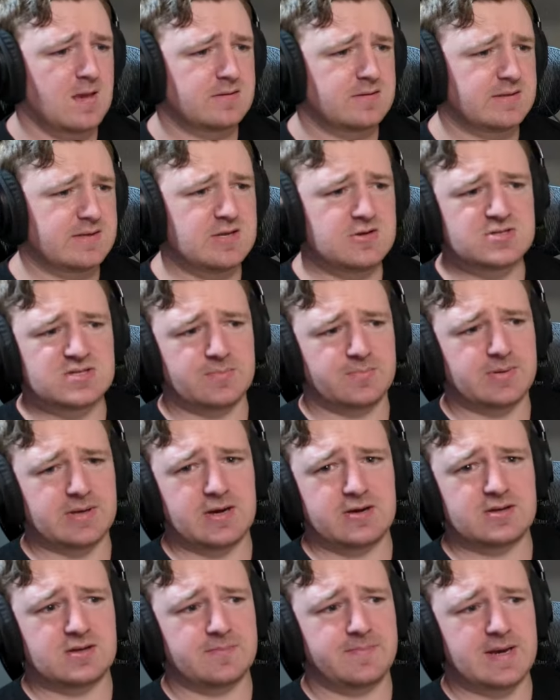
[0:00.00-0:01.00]
Did he used to play
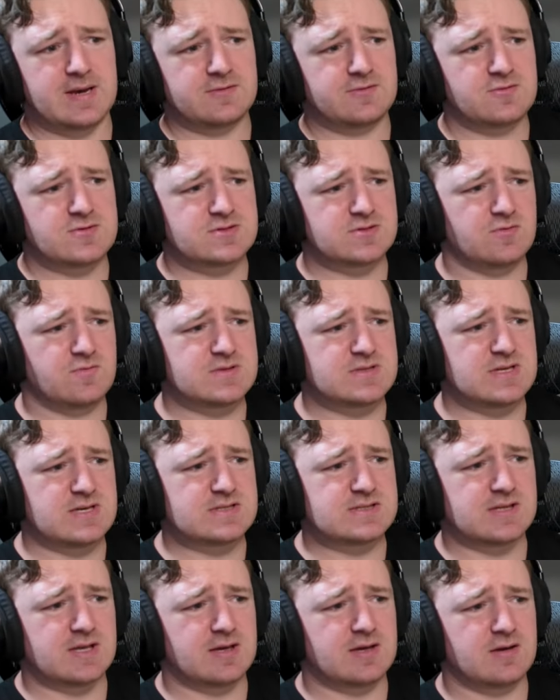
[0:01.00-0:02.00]
on the Panthers, or was he
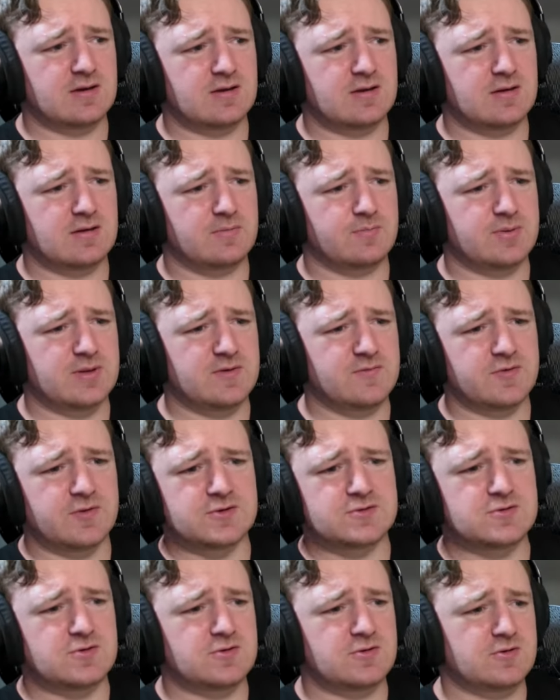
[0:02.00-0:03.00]
just like a uh, play for the
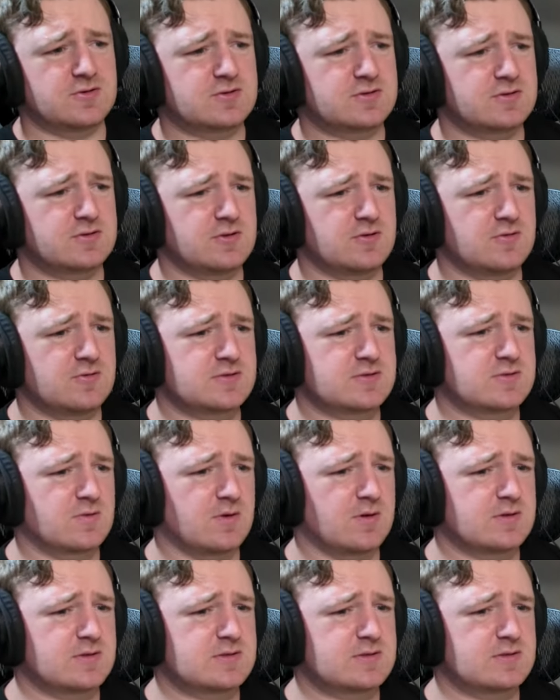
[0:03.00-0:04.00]
juniors, junior
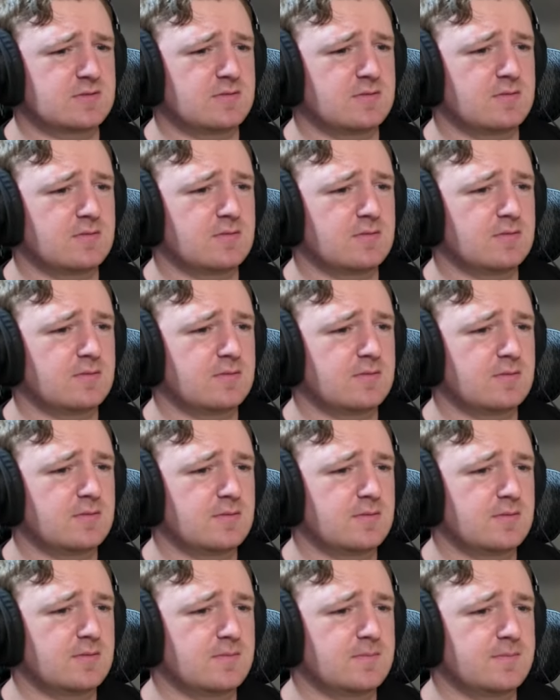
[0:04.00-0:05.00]
squads?
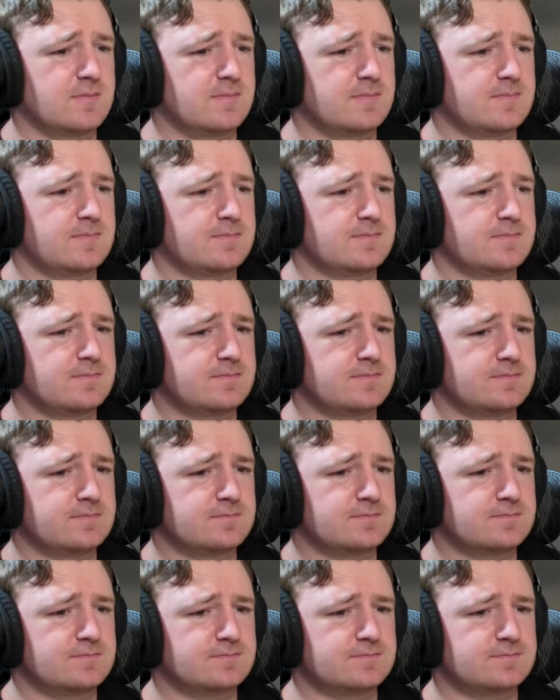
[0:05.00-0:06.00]

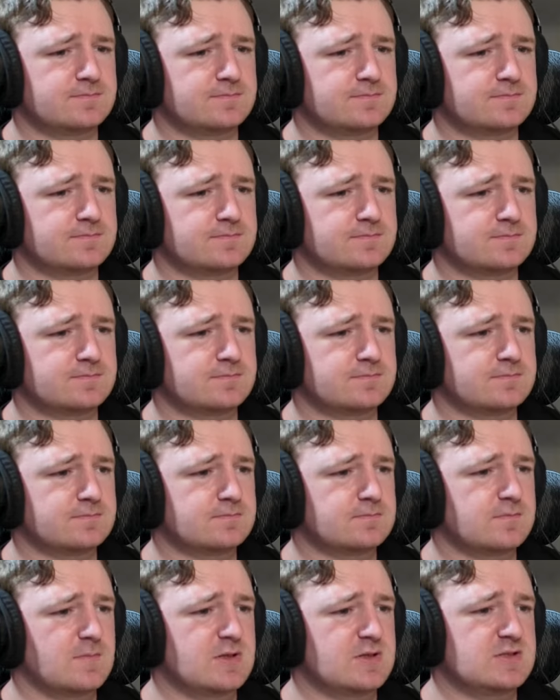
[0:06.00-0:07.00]

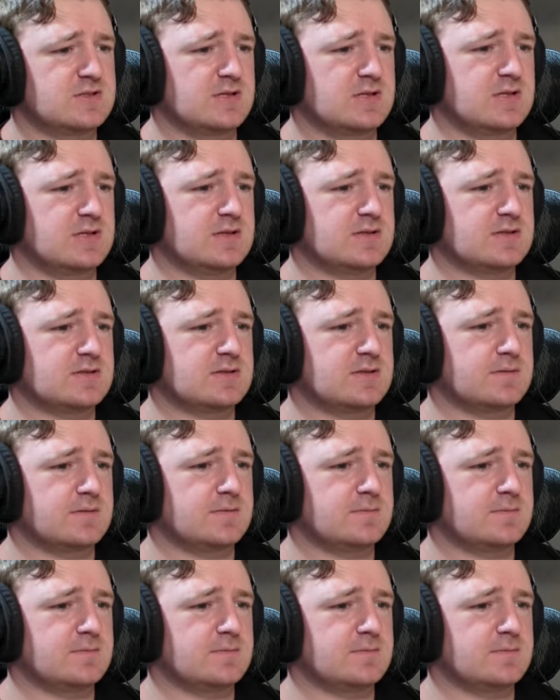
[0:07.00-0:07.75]
Jeez.